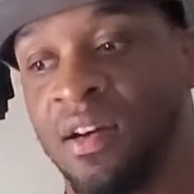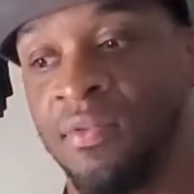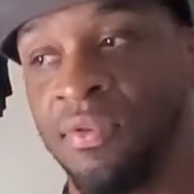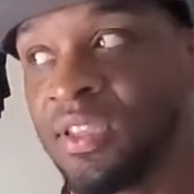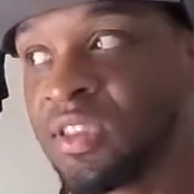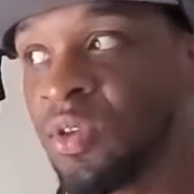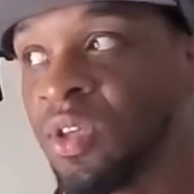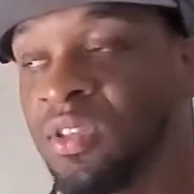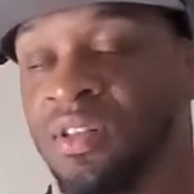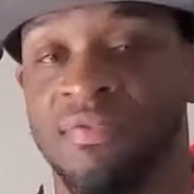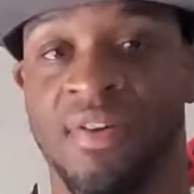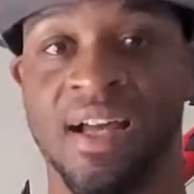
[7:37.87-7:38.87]
restart the
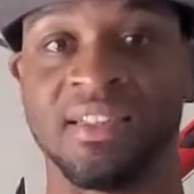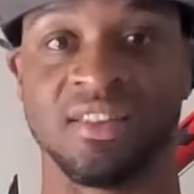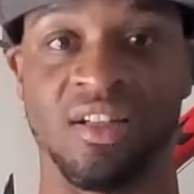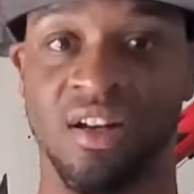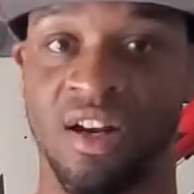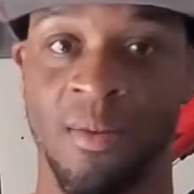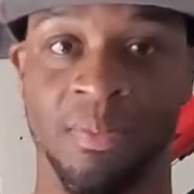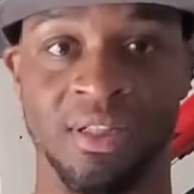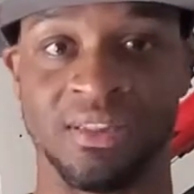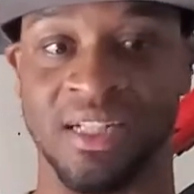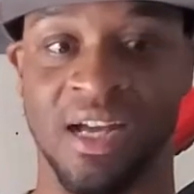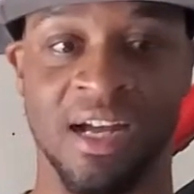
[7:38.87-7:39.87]
device a couple
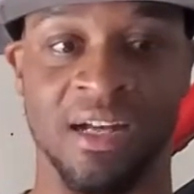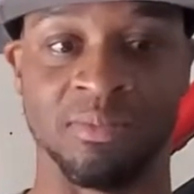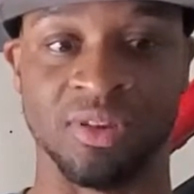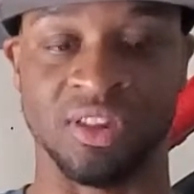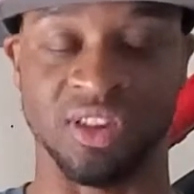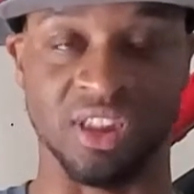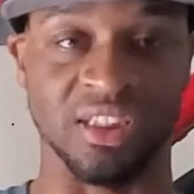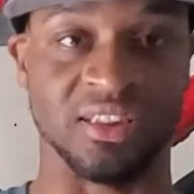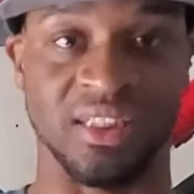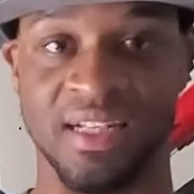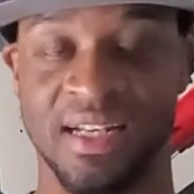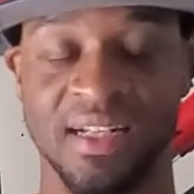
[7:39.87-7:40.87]
of times just
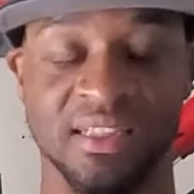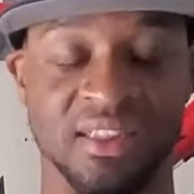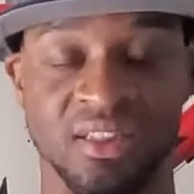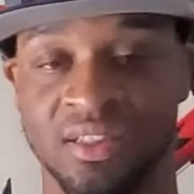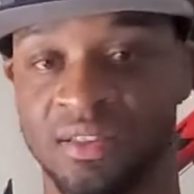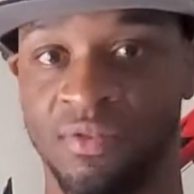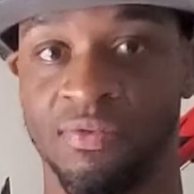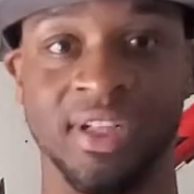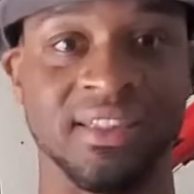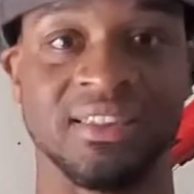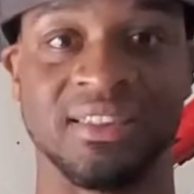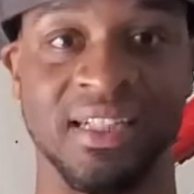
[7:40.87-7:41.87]
to get it to
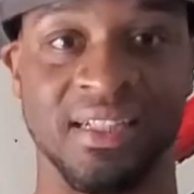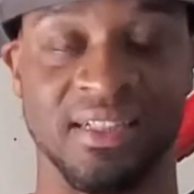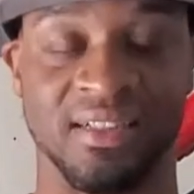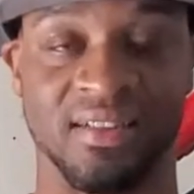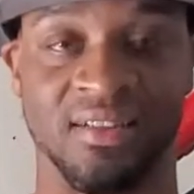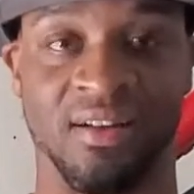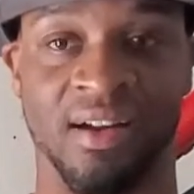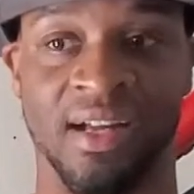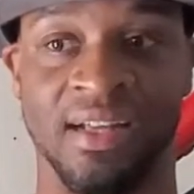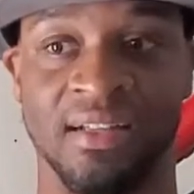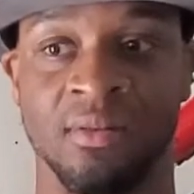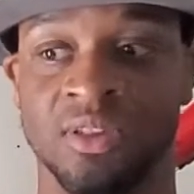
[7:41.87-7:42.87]
resync. All
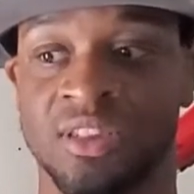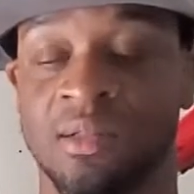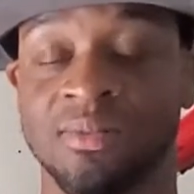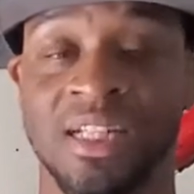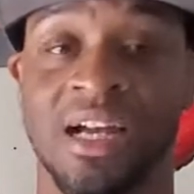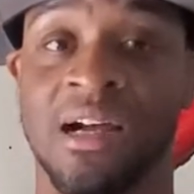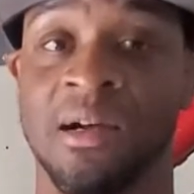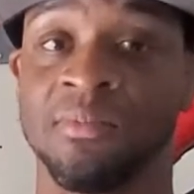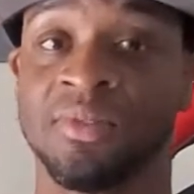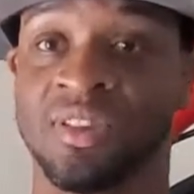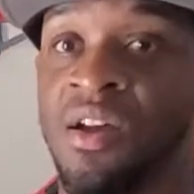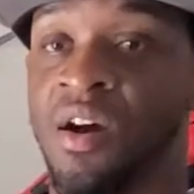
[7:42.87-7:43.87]
right.
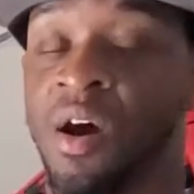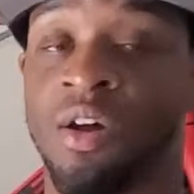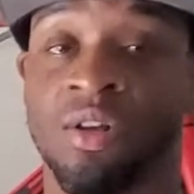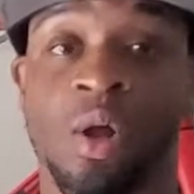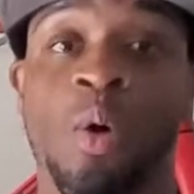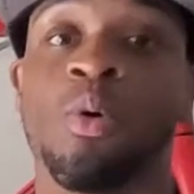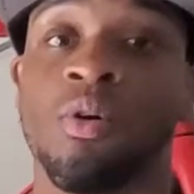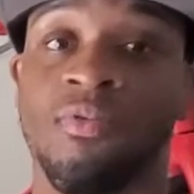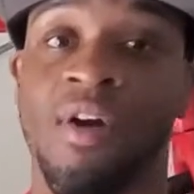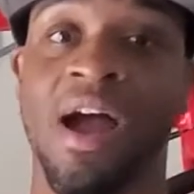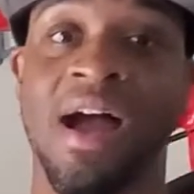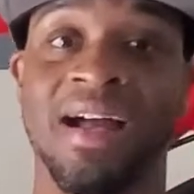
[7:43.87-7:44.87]
Sometimes on longer
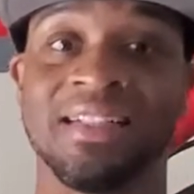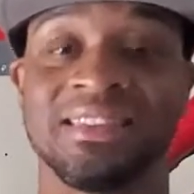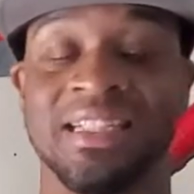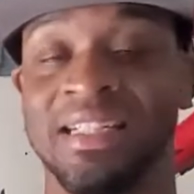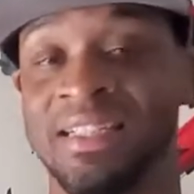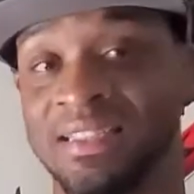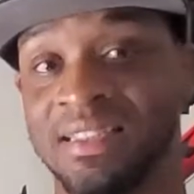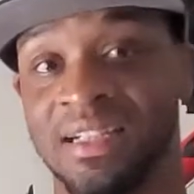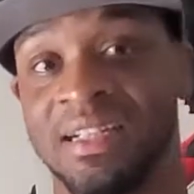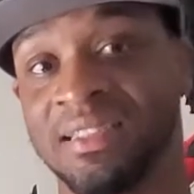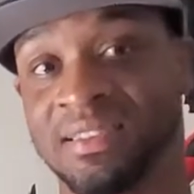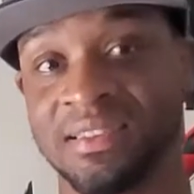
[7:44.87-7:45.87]
rides, it
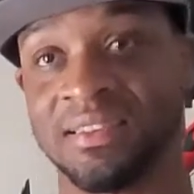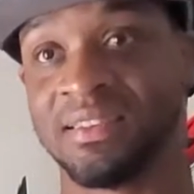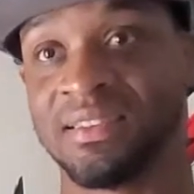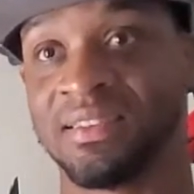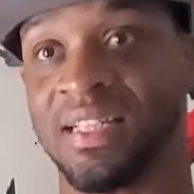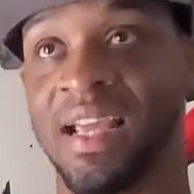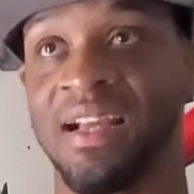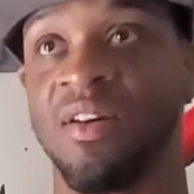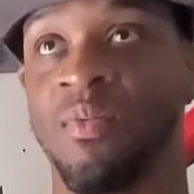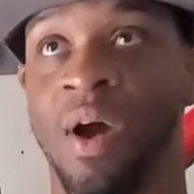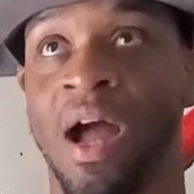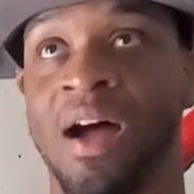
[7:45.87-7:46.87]
does take a
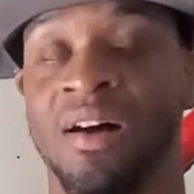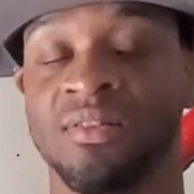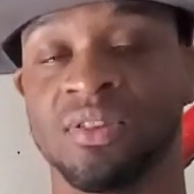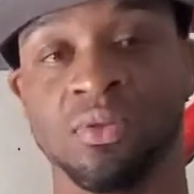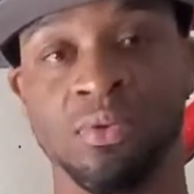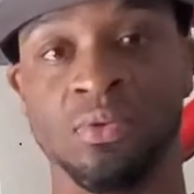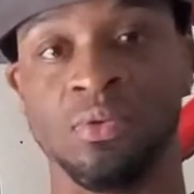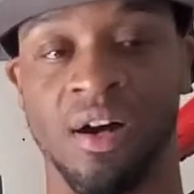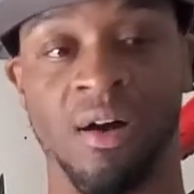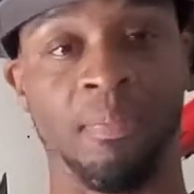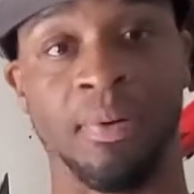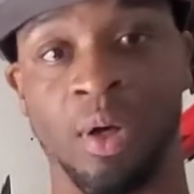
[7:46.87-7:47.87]
while to
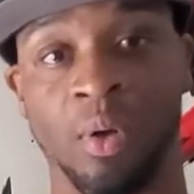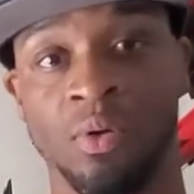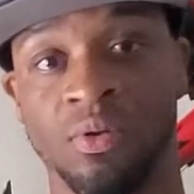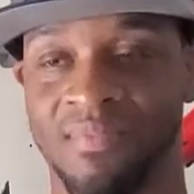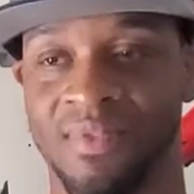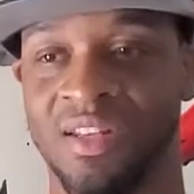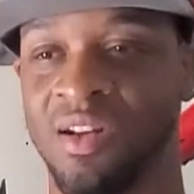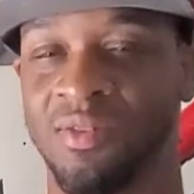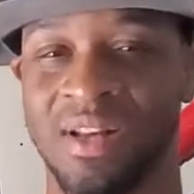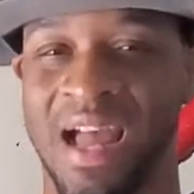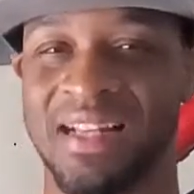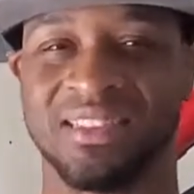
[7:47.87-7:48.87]
upload,
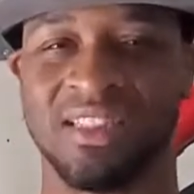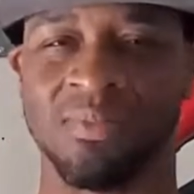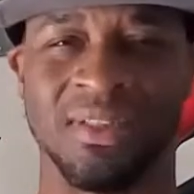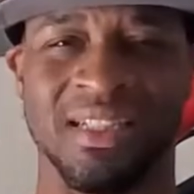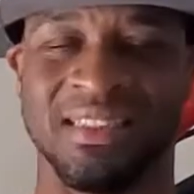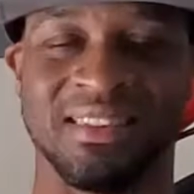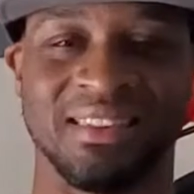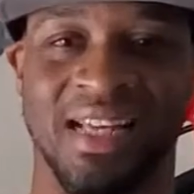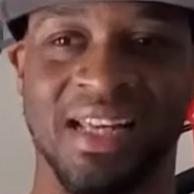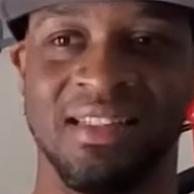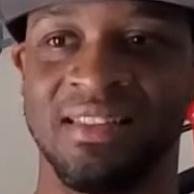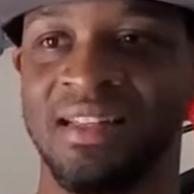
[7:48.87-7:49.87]
not something
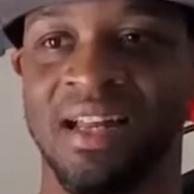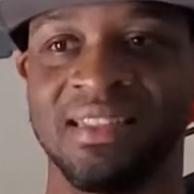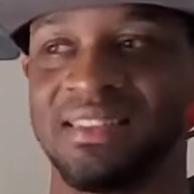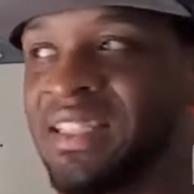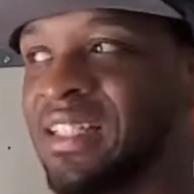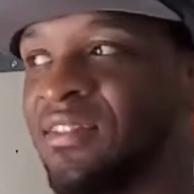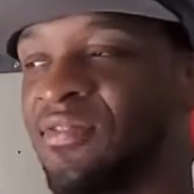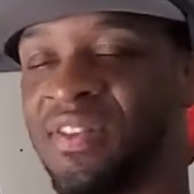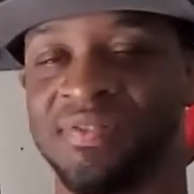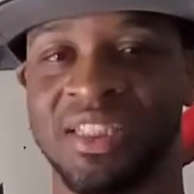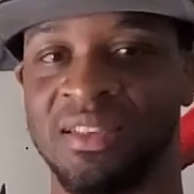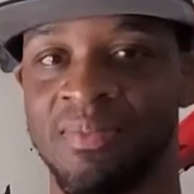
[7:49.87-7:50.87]
insanely like
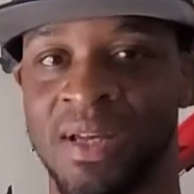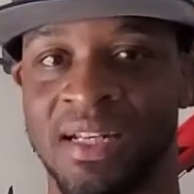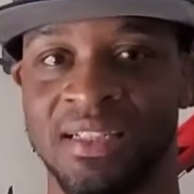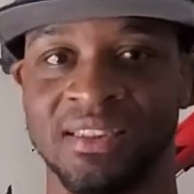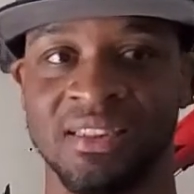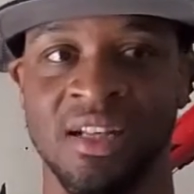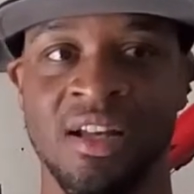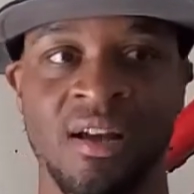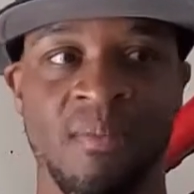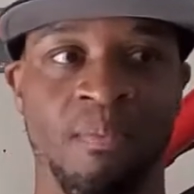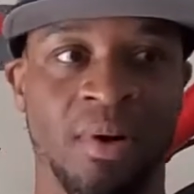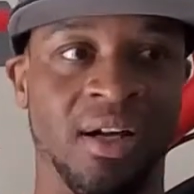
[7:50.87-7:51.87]
10-15 minutes,
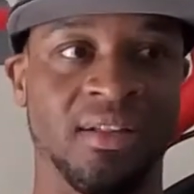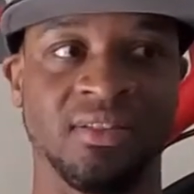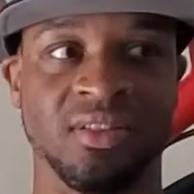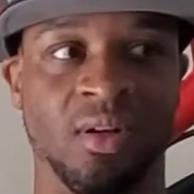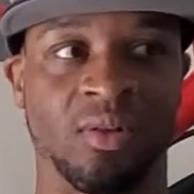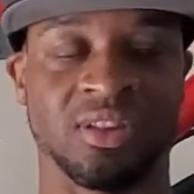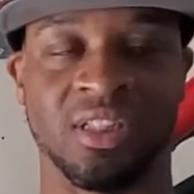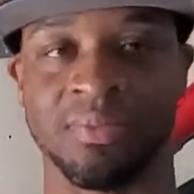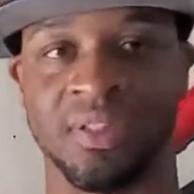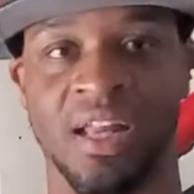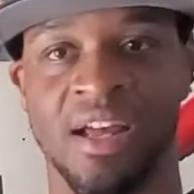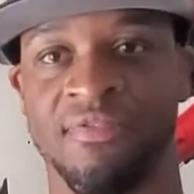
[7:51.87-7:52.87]
but
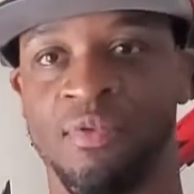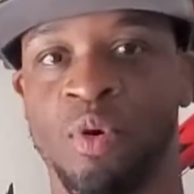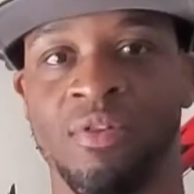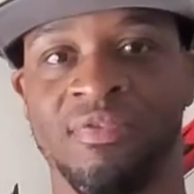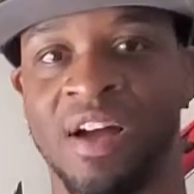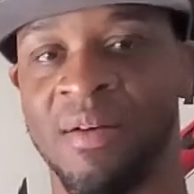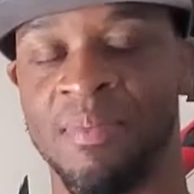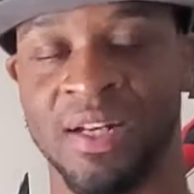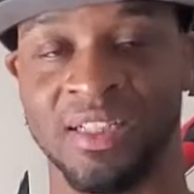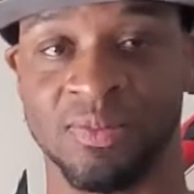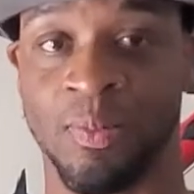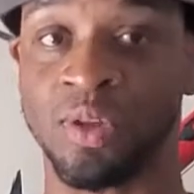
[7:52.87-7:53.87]
something like 4 or 5
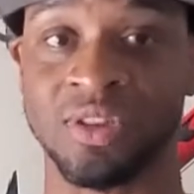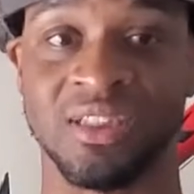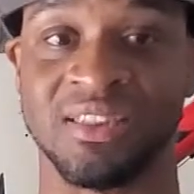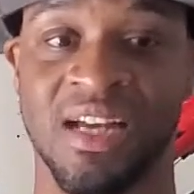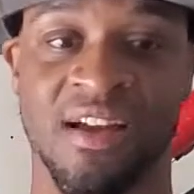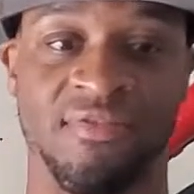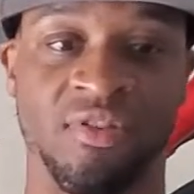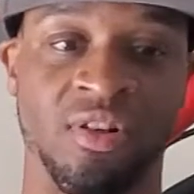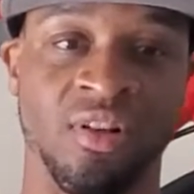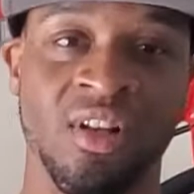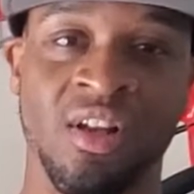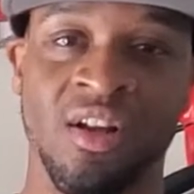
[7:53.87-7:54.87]
minutes. Most of the time for
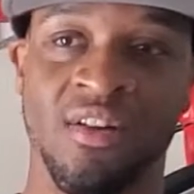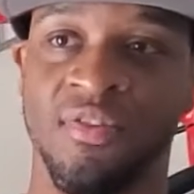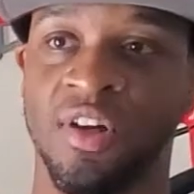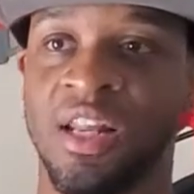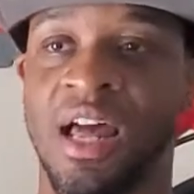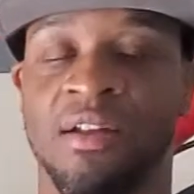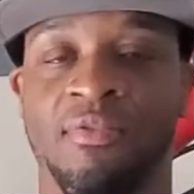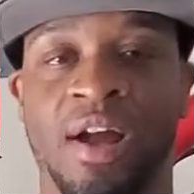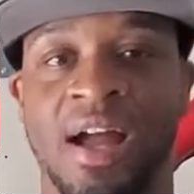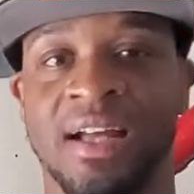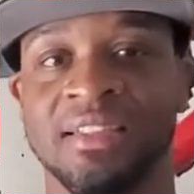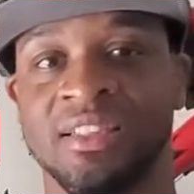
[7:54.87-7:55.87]
a lot of
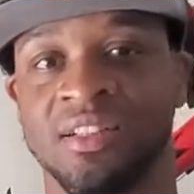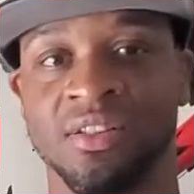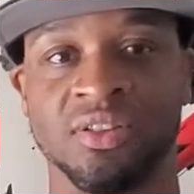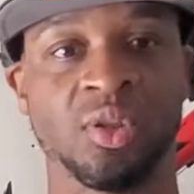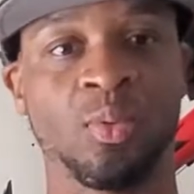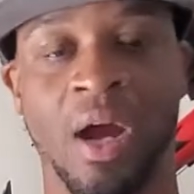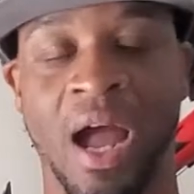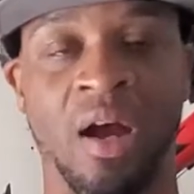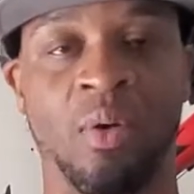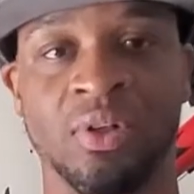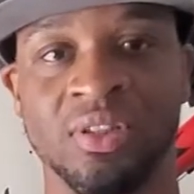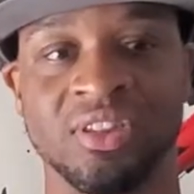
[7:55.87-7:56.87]
rides under 2
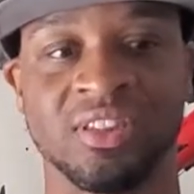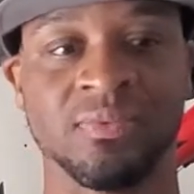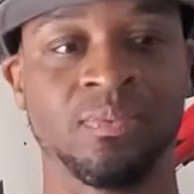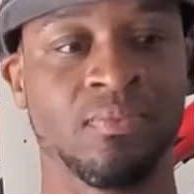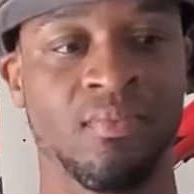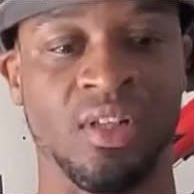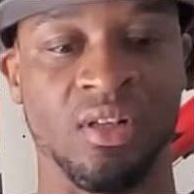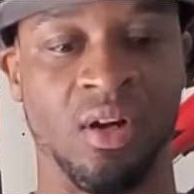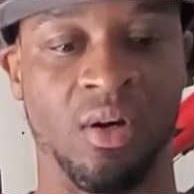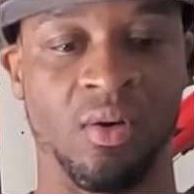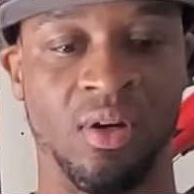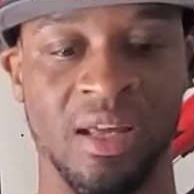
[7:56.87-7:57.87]
hours,
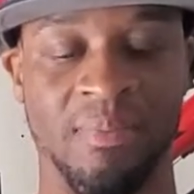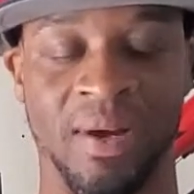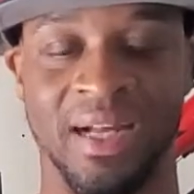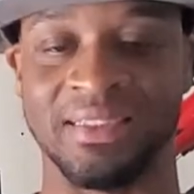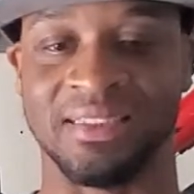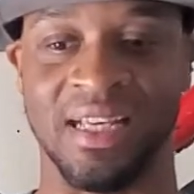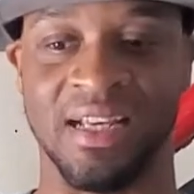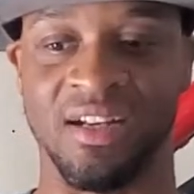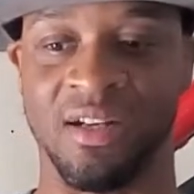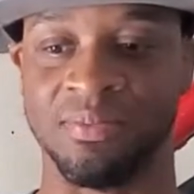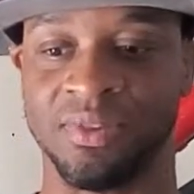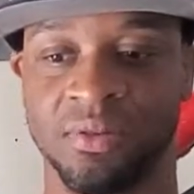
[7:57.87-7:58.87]
it might take
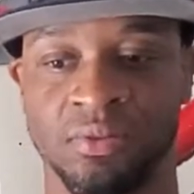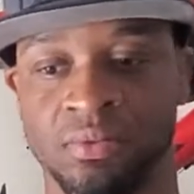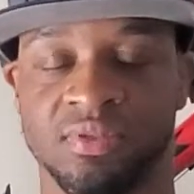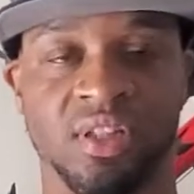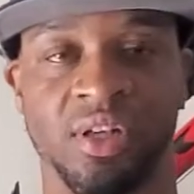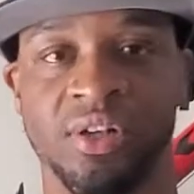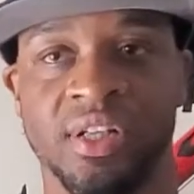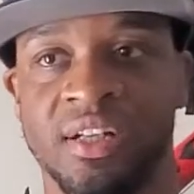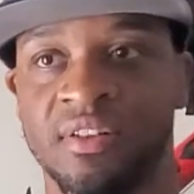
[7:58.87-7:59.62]
up to 30 to